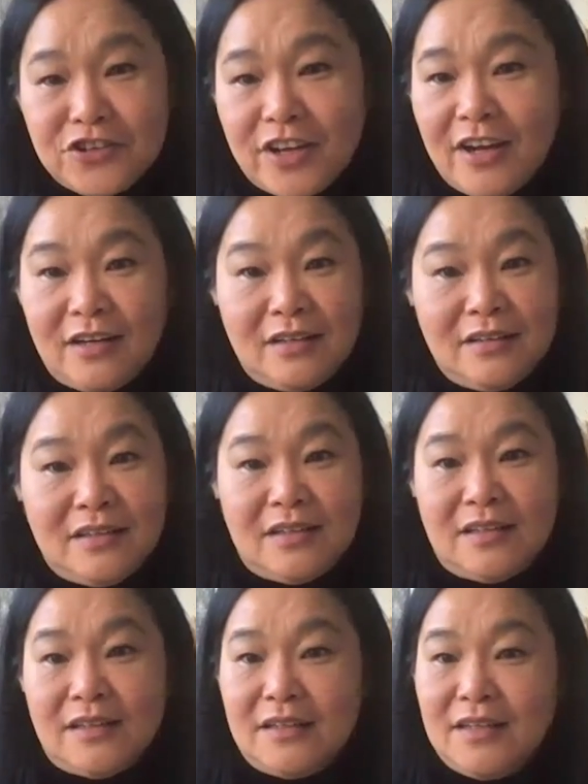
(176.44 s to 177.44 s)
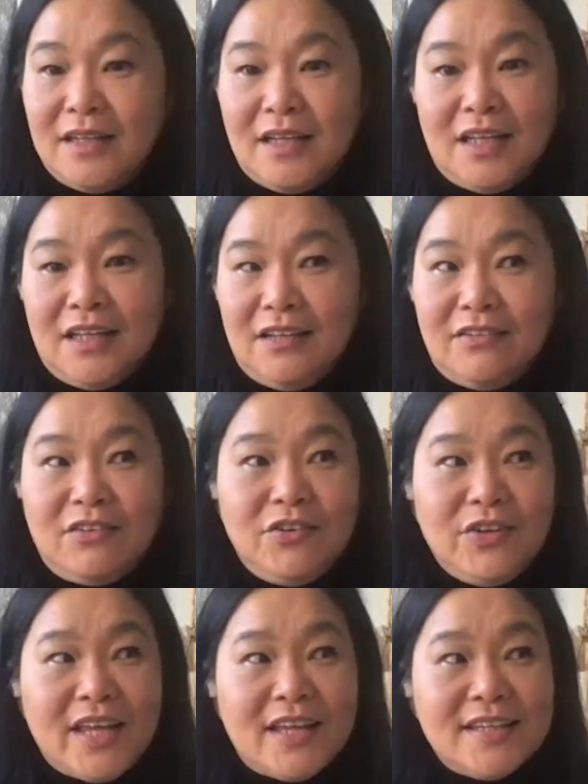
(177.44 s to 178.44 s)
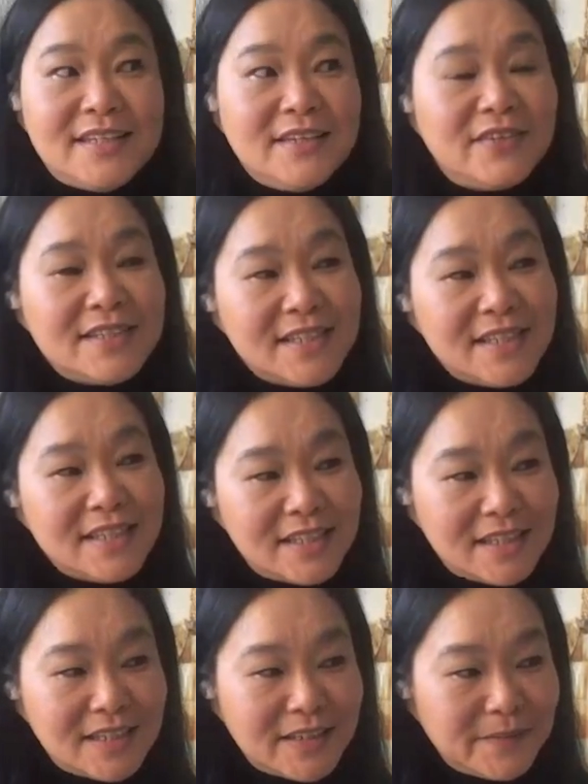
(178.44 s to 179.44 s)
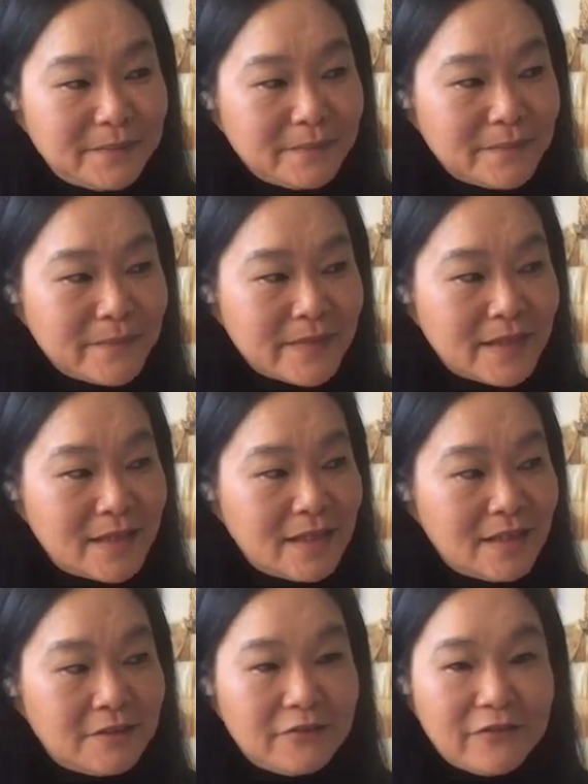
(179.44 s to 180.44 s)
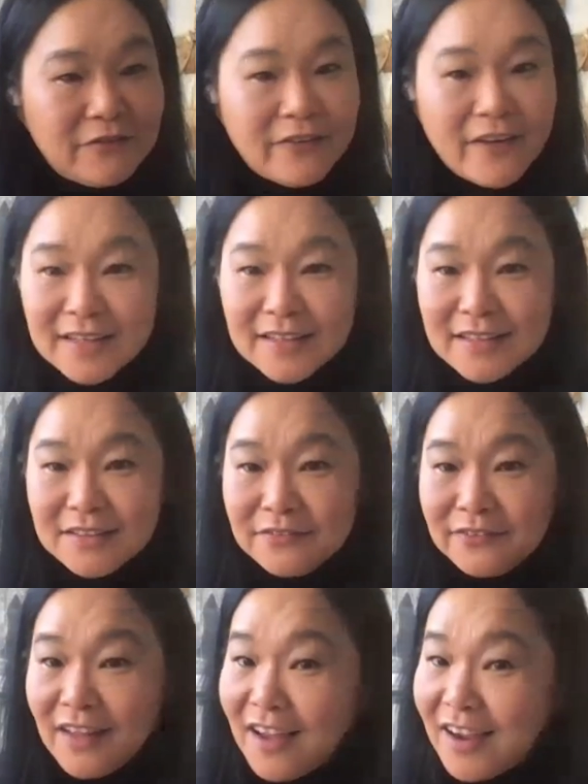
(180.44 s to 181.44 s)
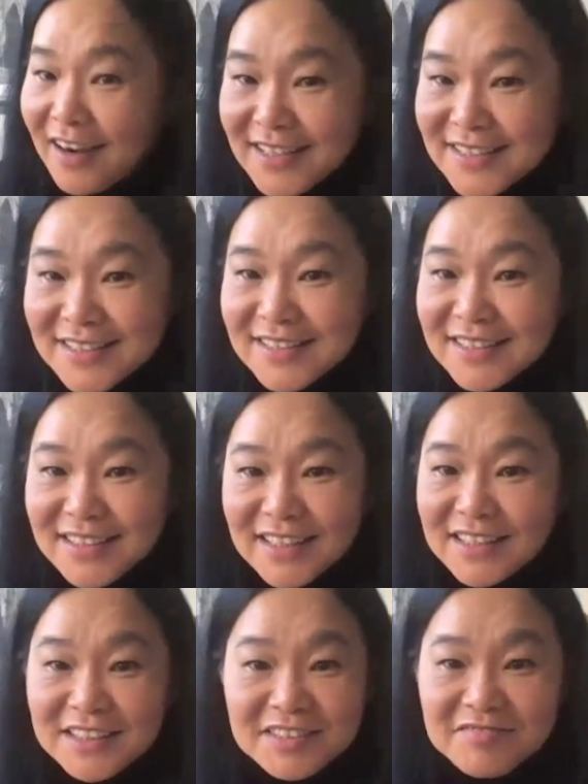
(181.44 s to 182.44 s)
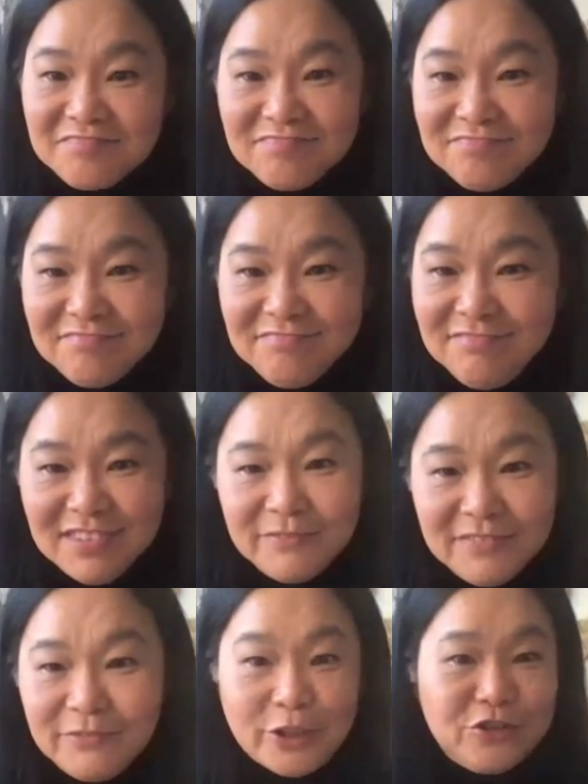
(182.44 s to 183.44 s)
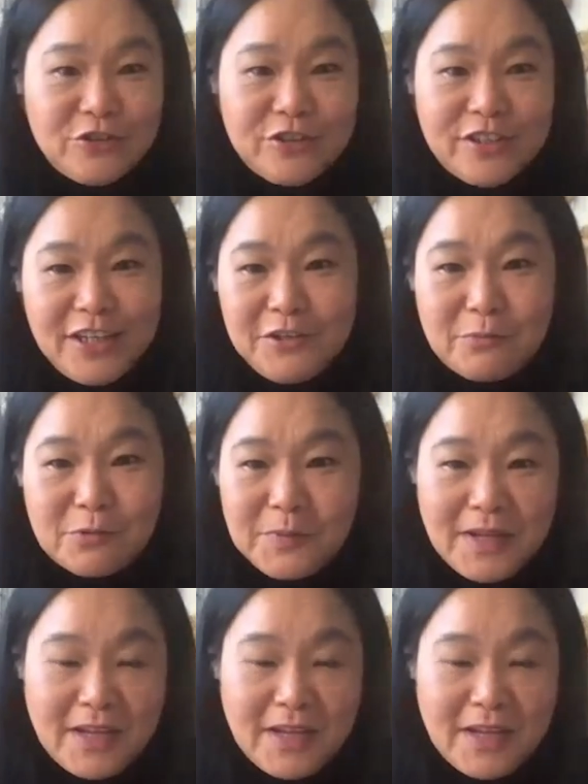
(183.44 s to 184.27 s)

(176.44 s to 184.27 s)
fresh air, the you know, you can even see the the fireflies and today you